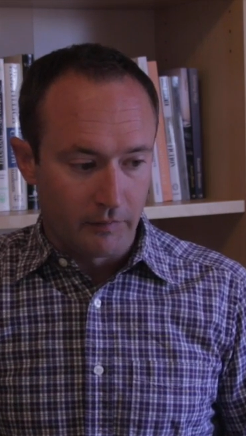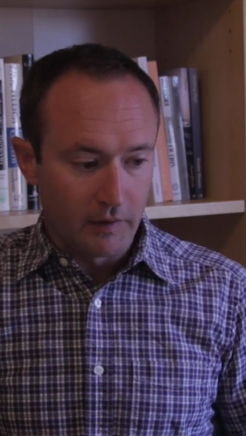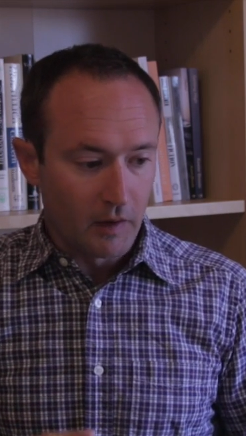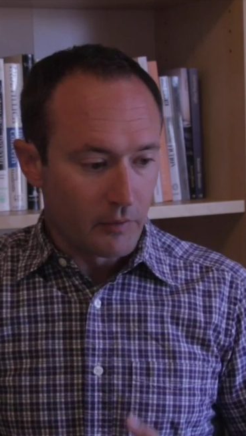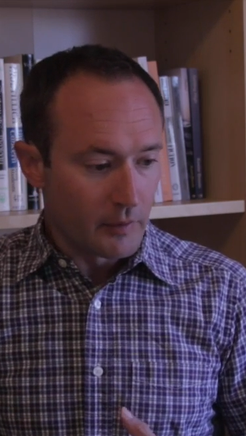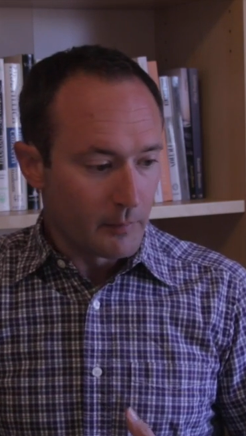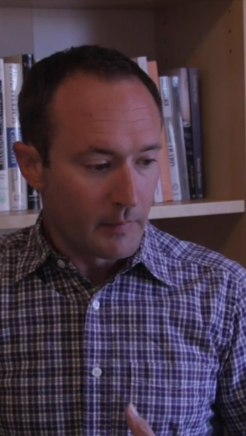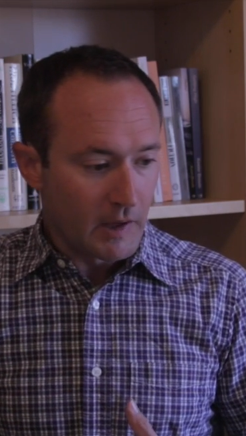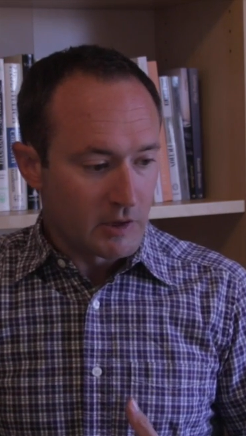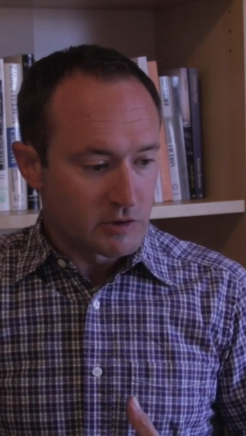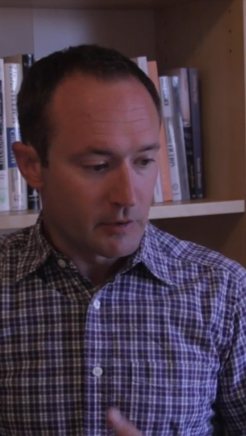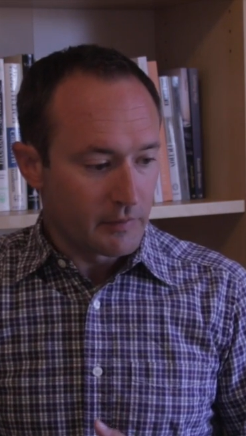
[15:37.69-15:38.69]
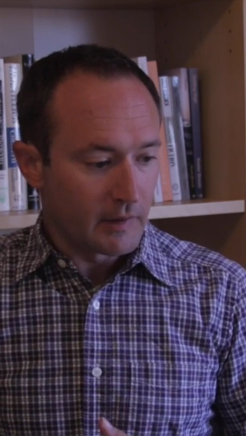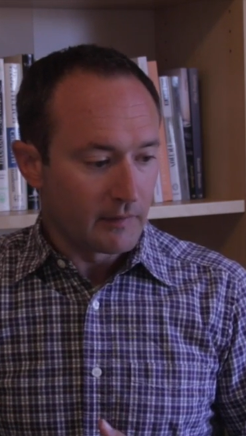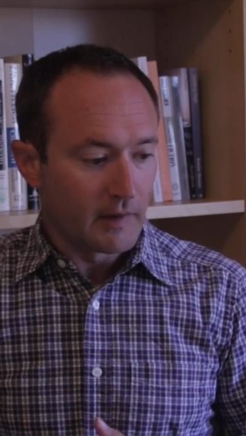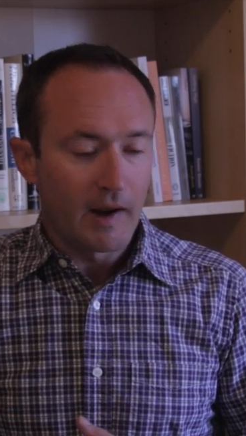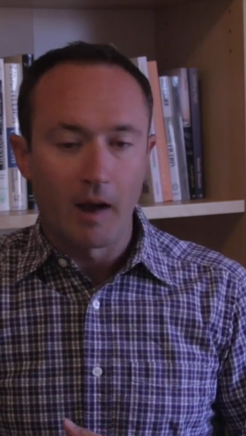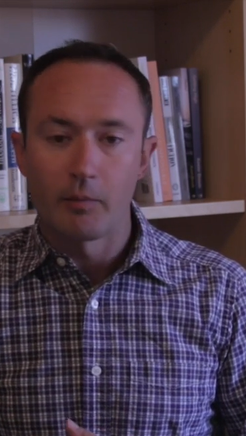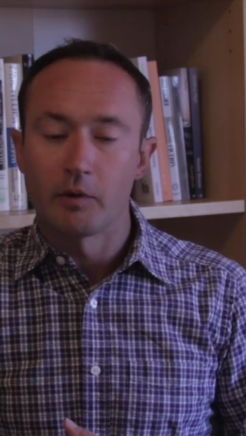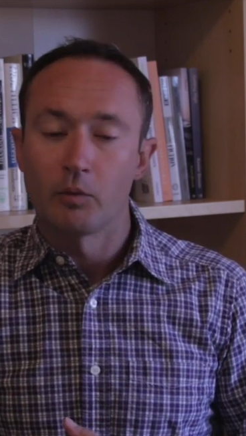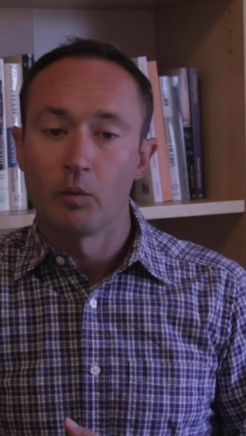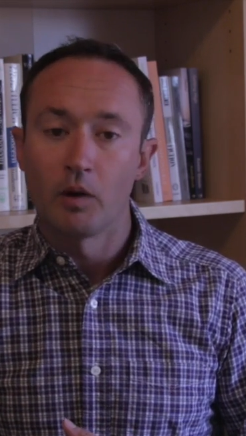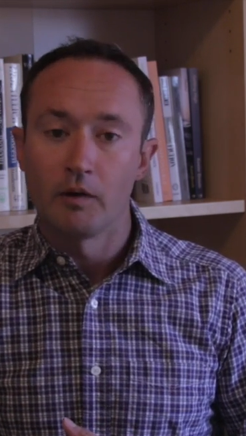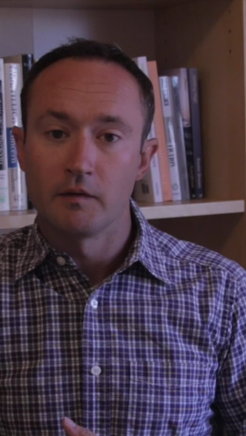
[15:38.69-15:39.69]
The other major thing that
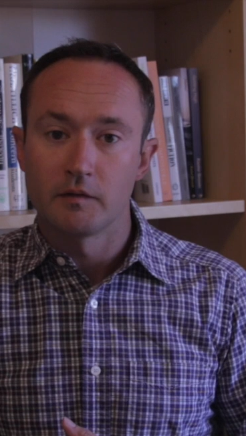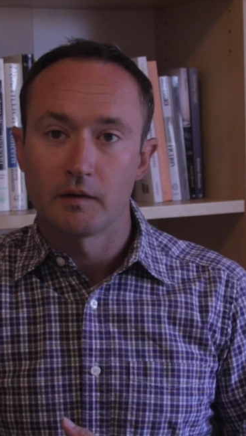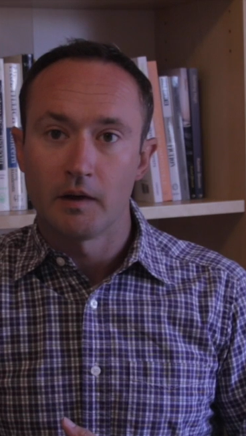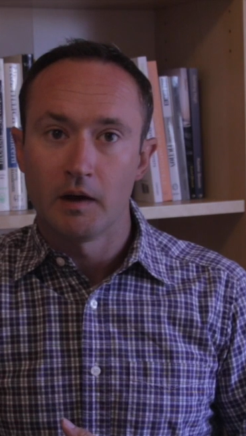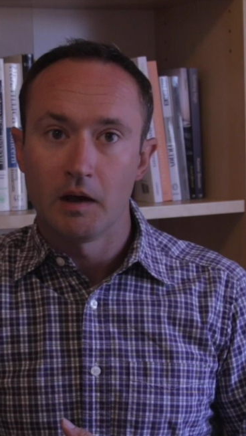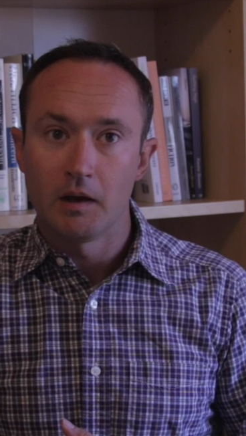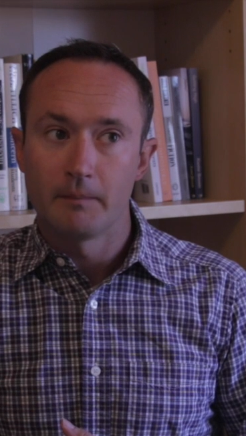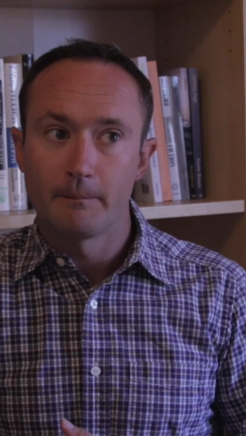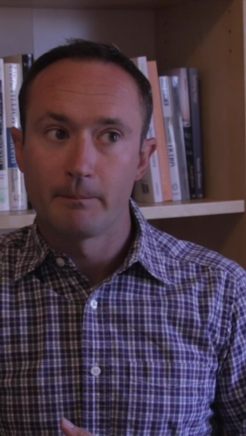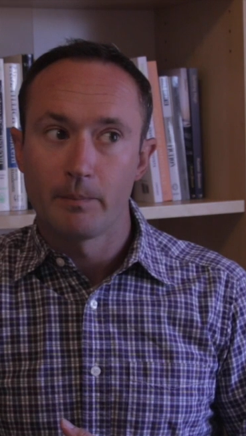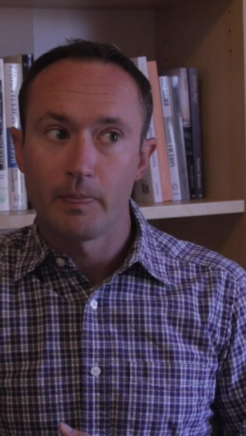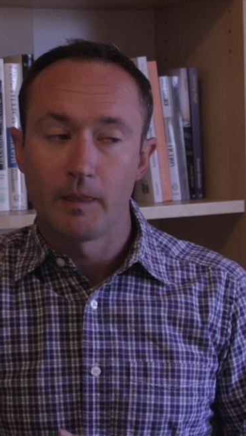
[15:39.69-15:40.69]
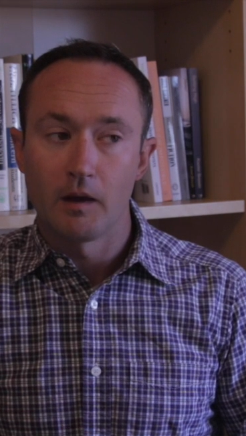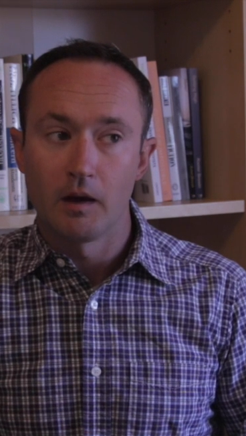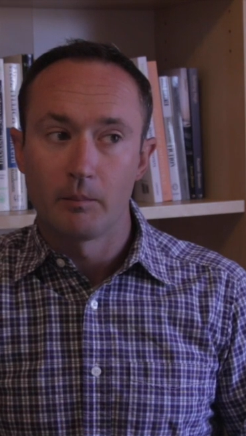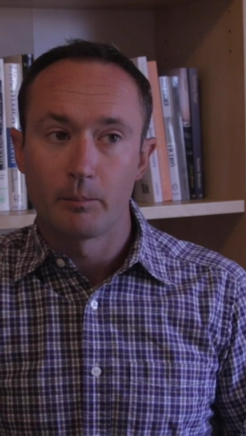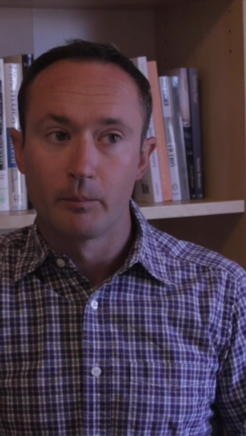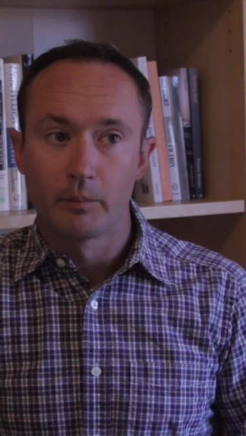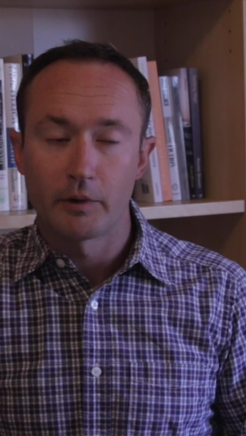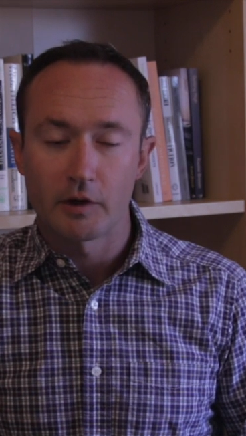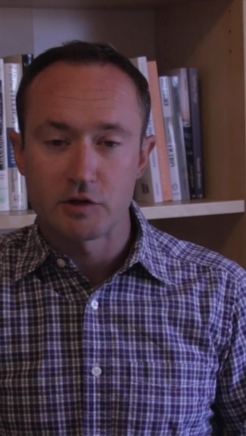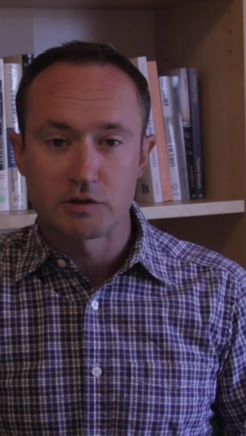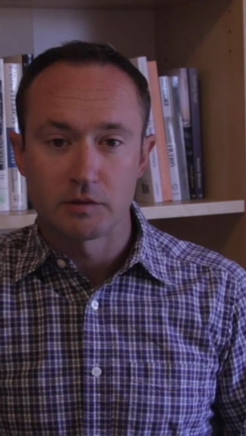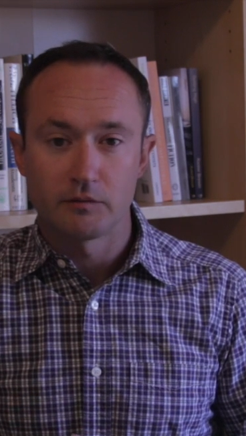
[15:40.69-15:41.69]
happened was the
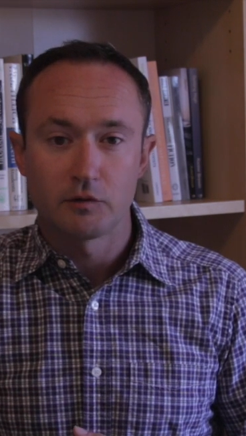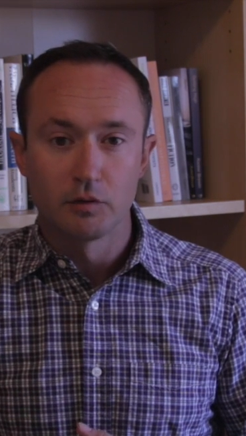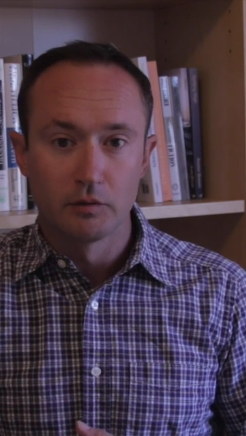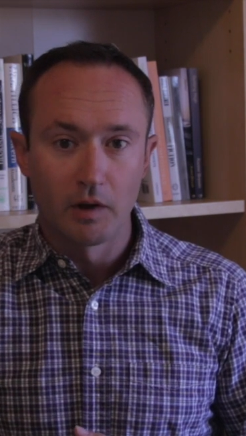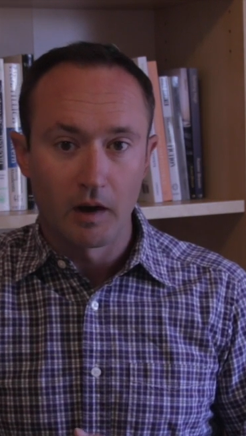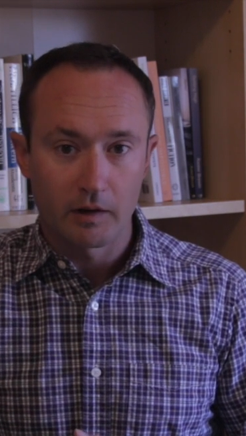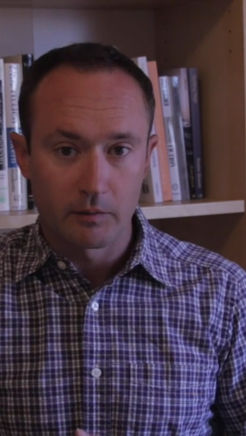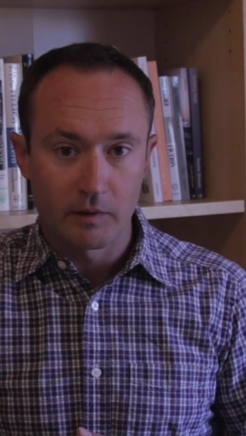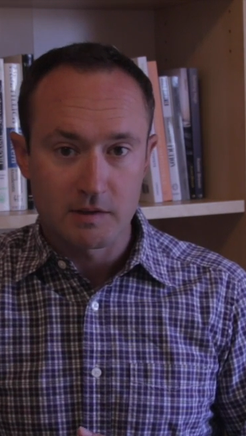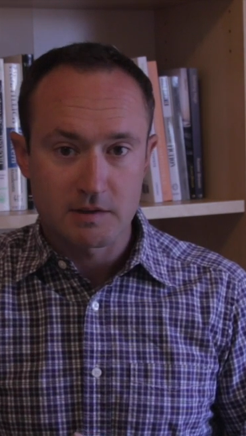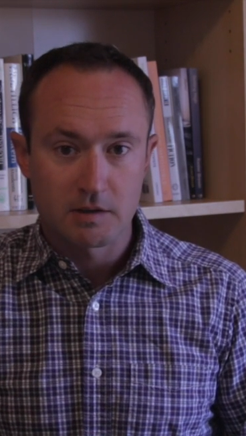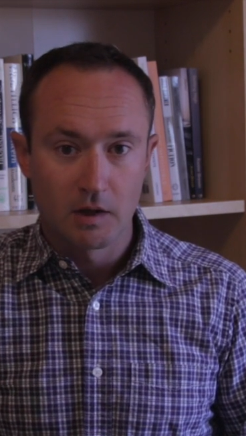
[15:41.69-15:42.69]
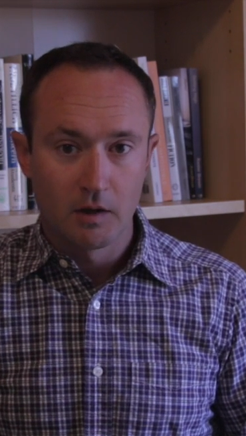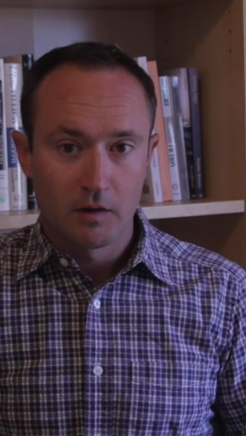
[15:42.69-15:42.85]
production of two documents.